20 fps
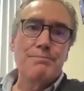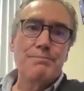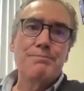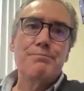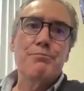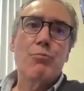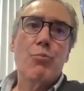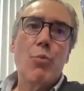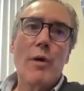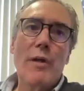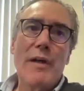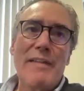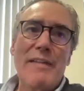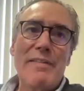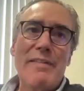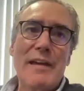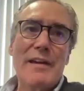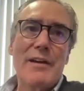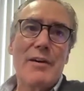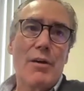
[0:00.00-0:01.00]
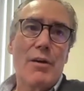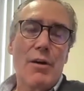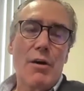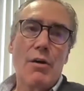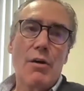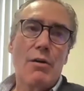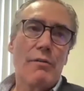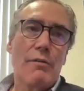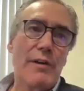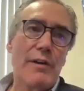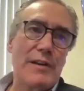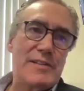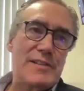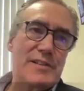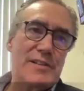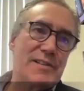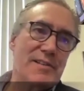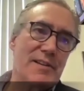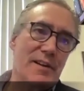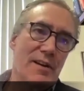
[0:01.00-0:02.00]
well, I think all of
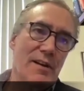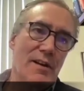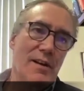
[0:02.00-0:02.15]
us